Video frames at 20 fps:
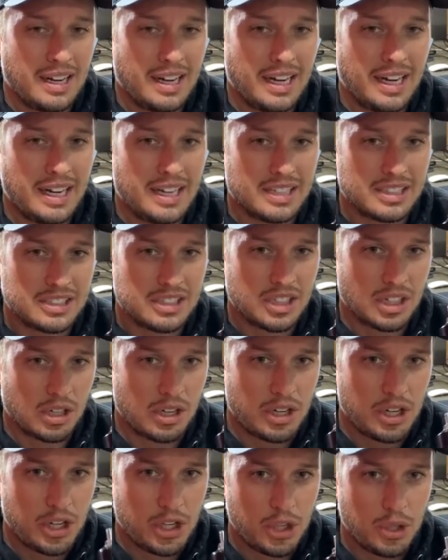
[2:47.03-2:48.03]
It is their
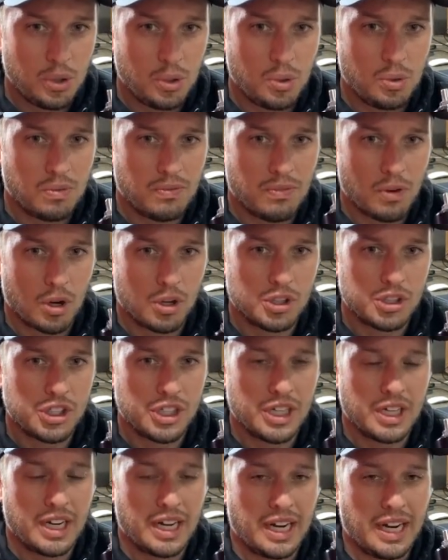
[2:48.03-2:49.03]
new
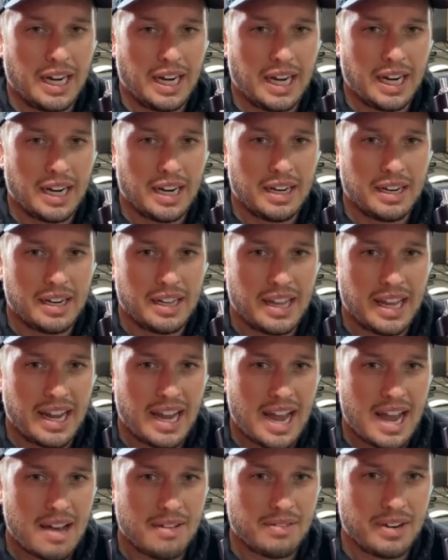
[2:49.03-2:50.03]
version, and they
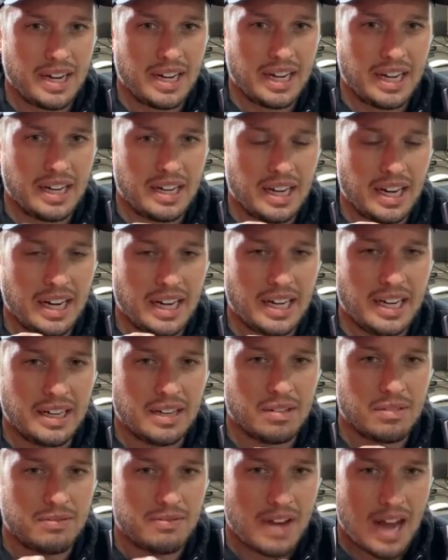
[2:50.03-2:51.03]
have it in a
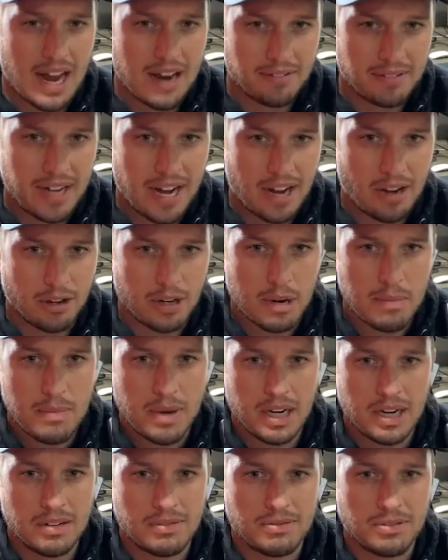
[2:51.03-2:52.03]
5 gallon a
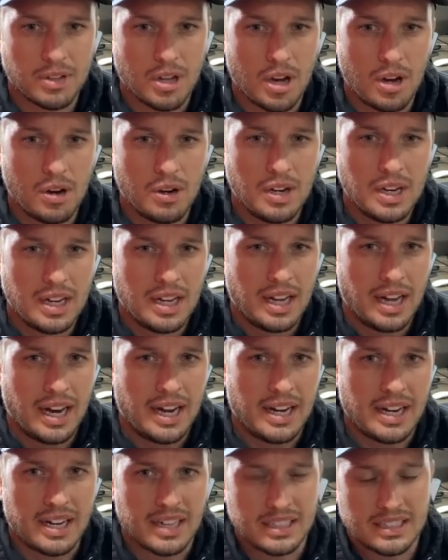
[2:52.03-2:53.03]
minute flow
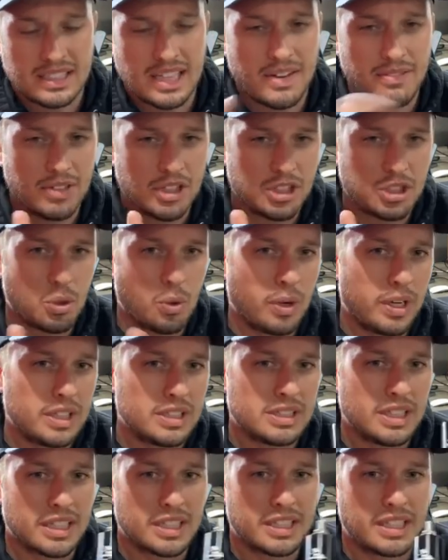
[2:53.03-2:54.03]
and in a 7 to
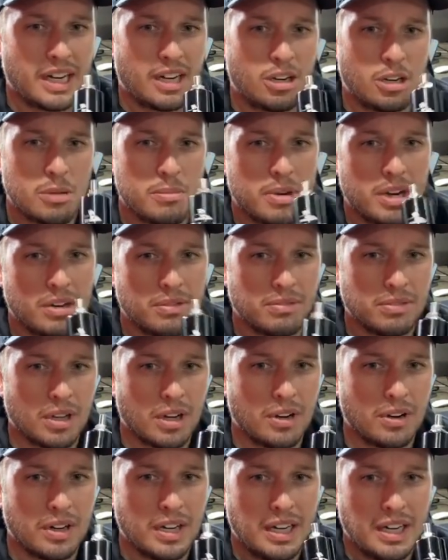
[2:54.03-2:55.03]
26 gallon a minute
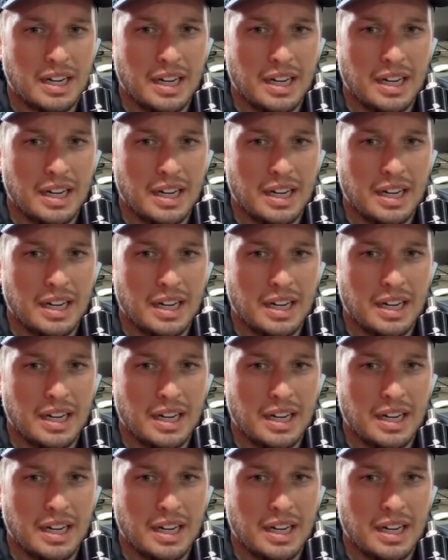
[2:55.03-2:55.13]
flow.